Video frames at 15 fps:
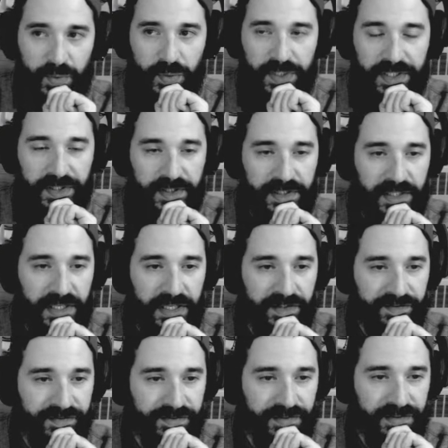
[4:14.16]
real
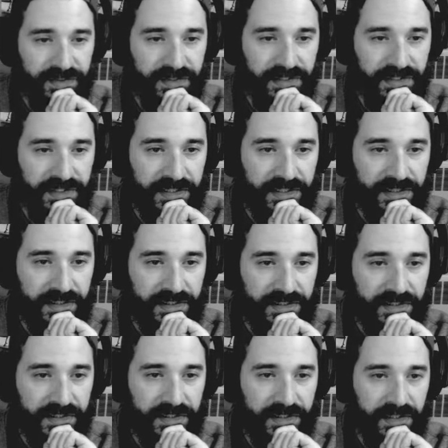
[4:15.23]
life here.
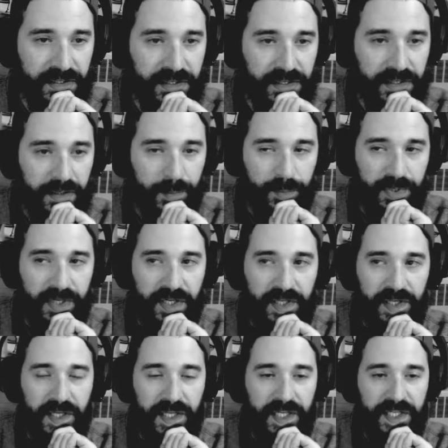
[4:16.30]

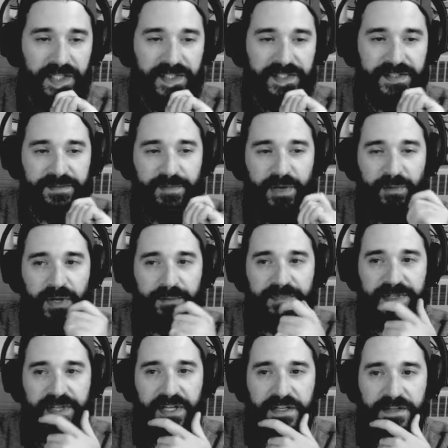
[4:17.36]
But this is my
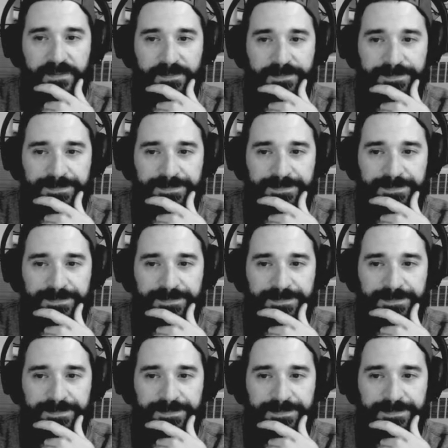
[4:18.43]
website.